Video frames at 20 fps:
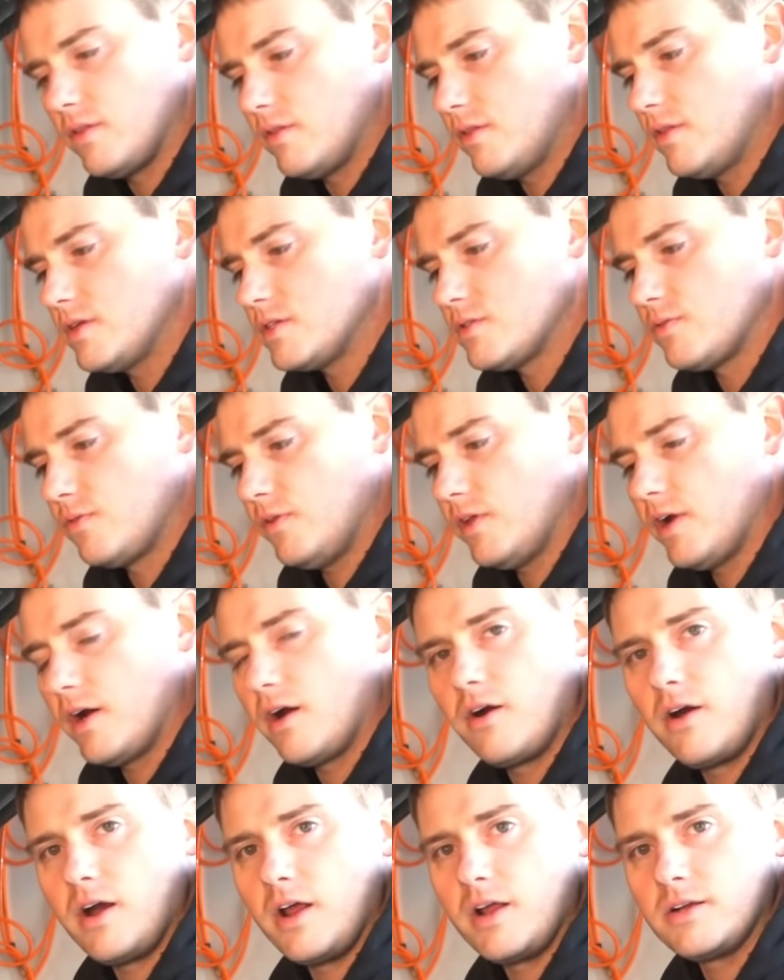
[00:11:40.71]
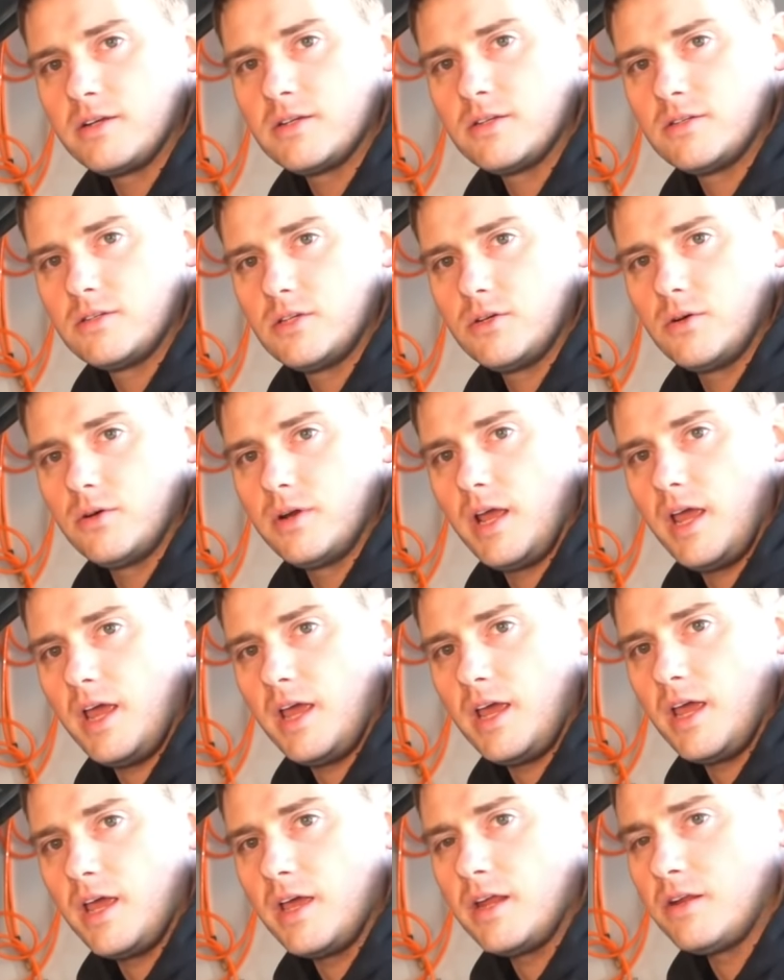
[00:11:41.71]
this flare end to an A
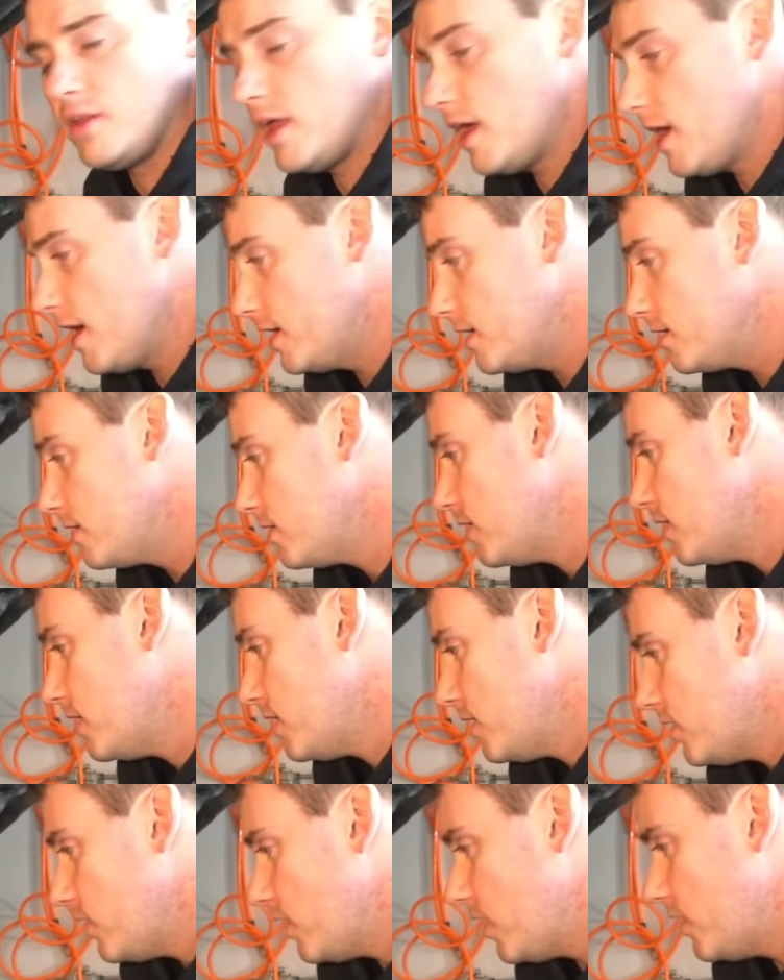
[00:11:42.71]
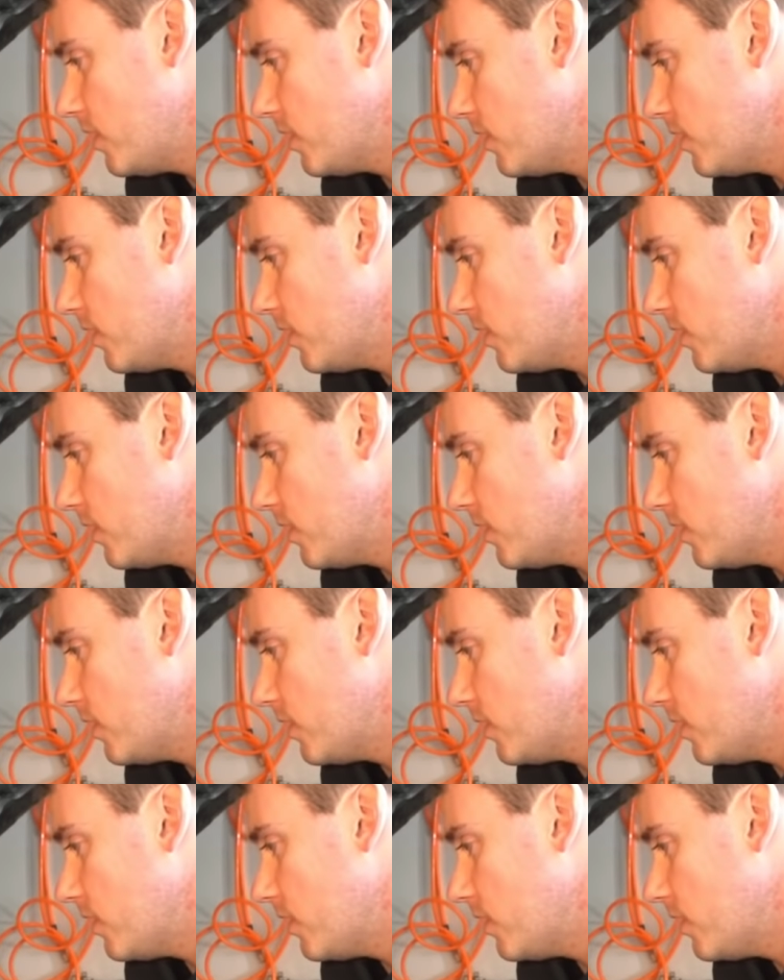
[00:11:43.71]
N line and then